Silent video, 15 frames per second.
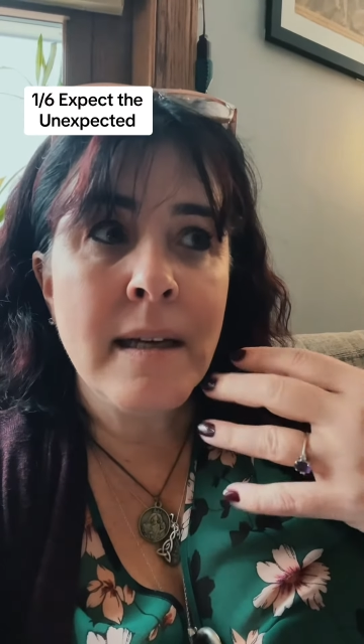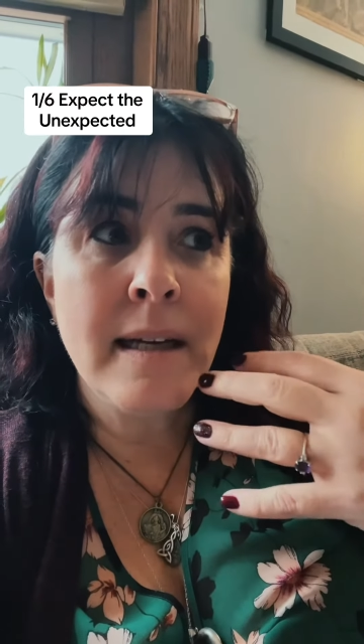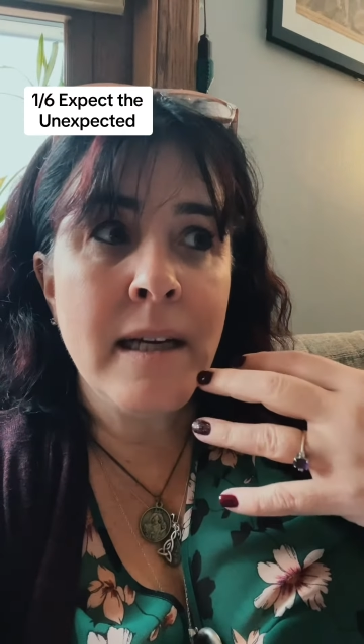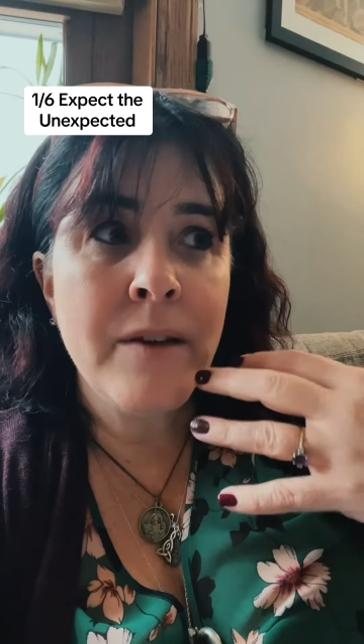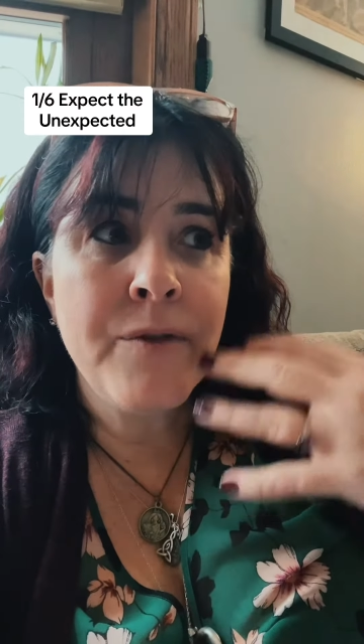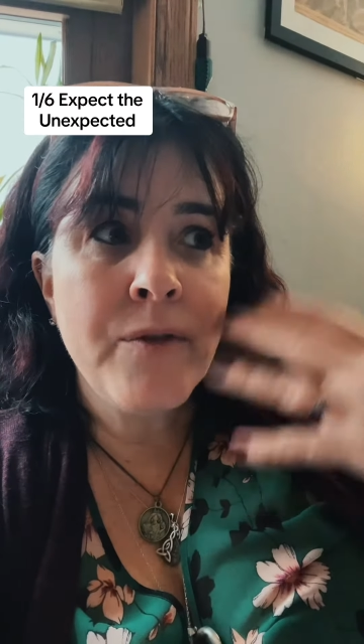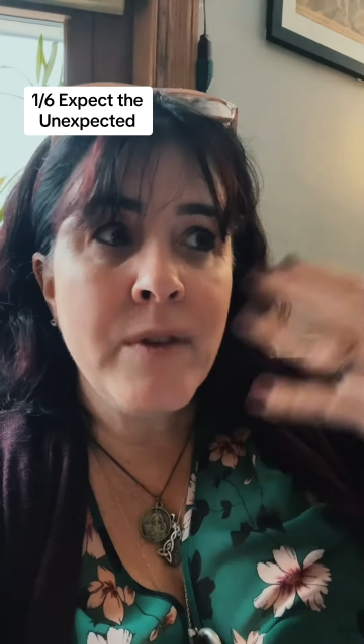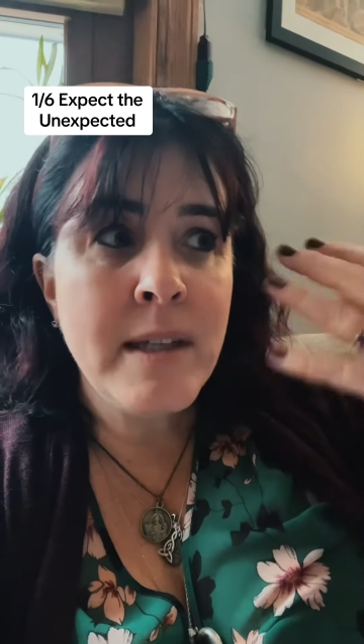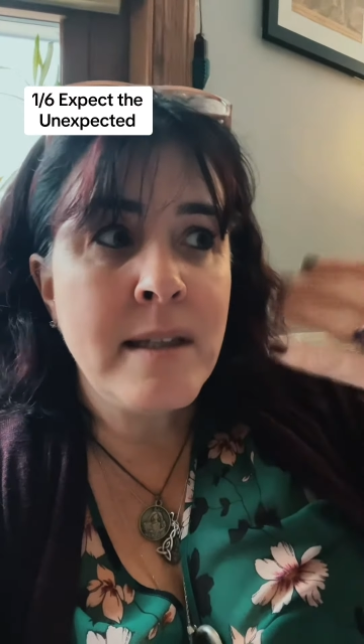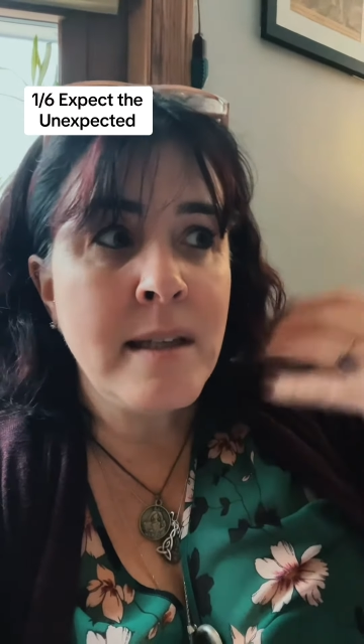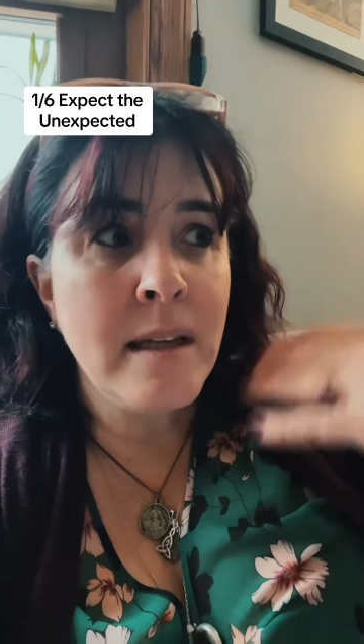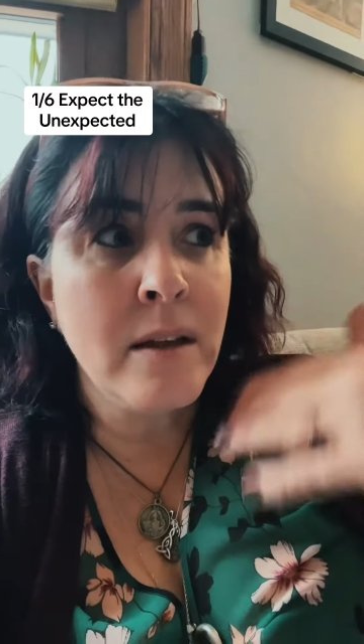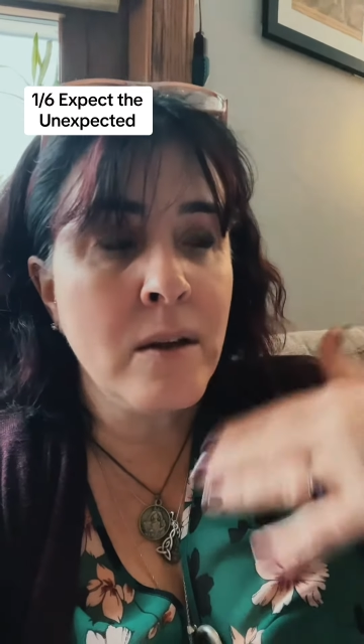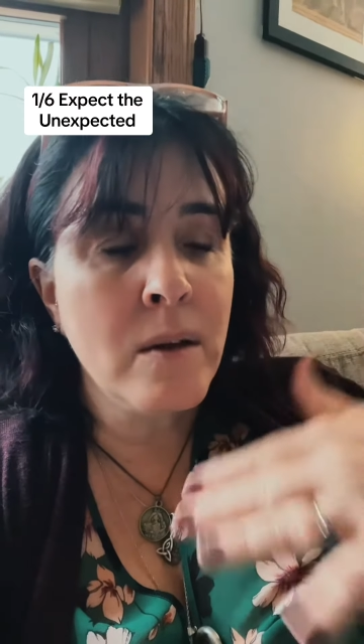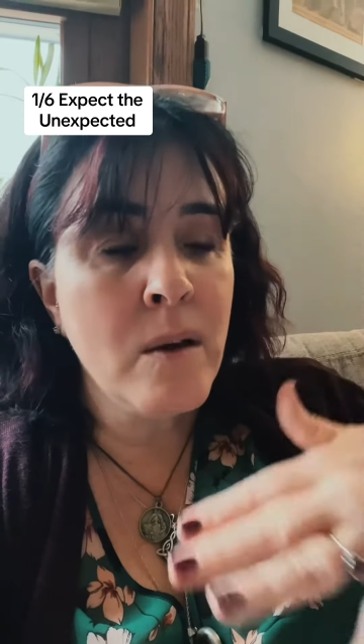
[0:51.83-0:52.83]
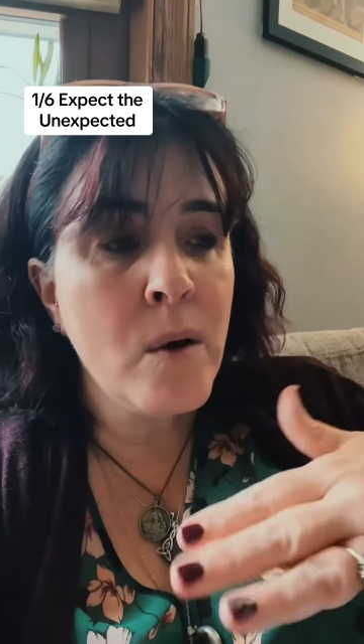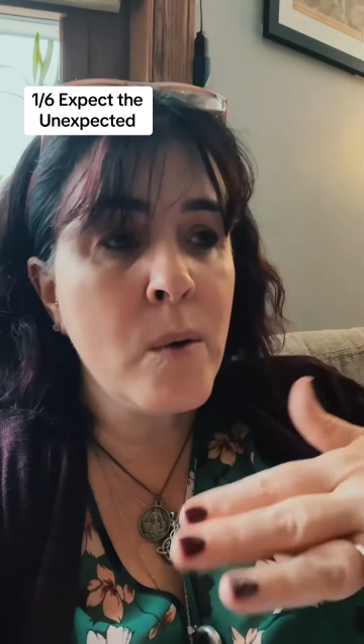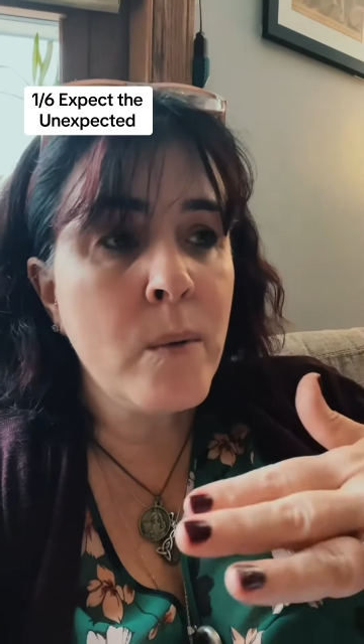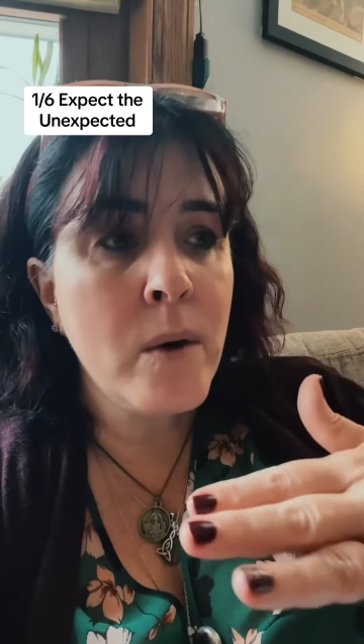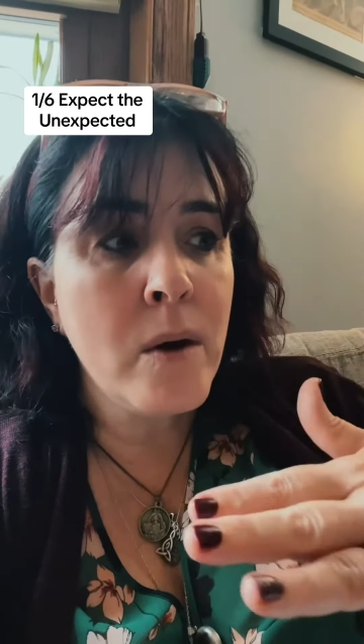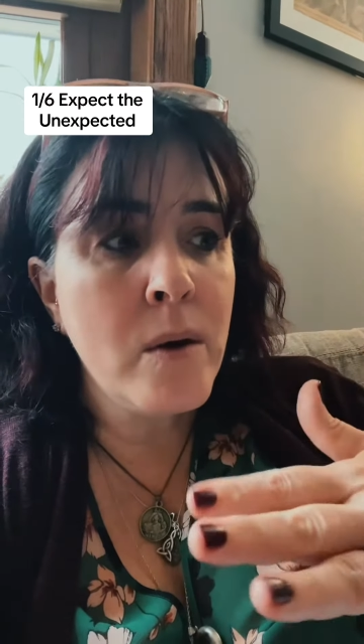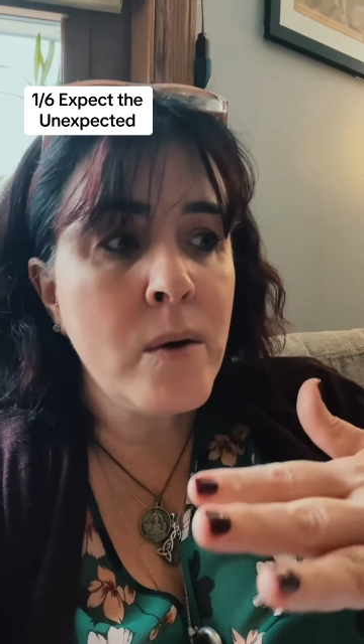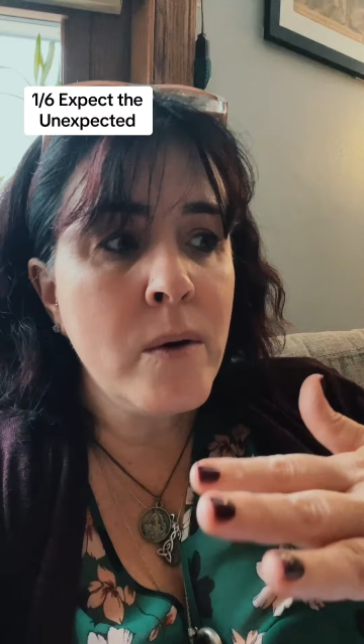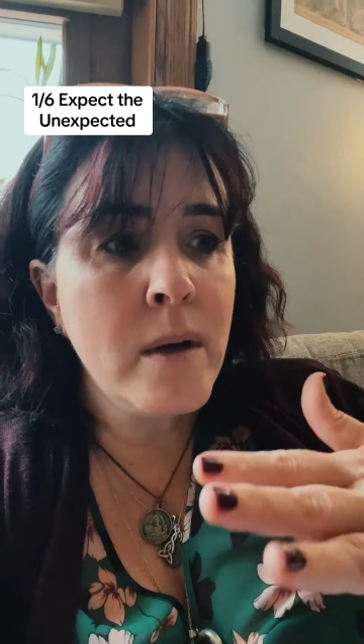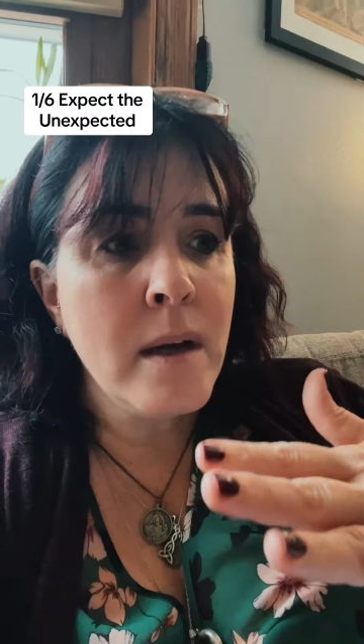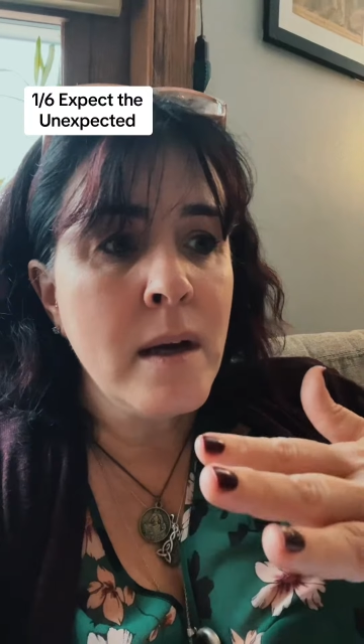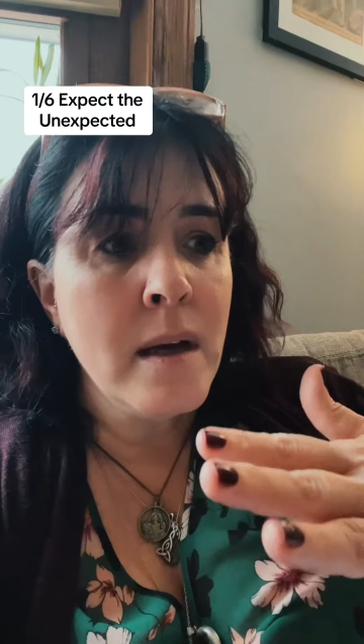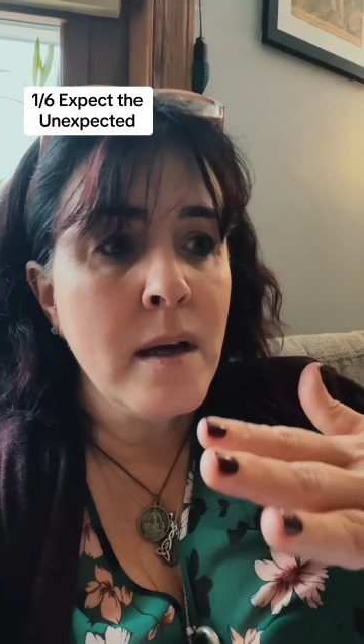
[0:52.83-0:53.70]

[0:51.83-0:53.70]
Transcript: if it's in the low road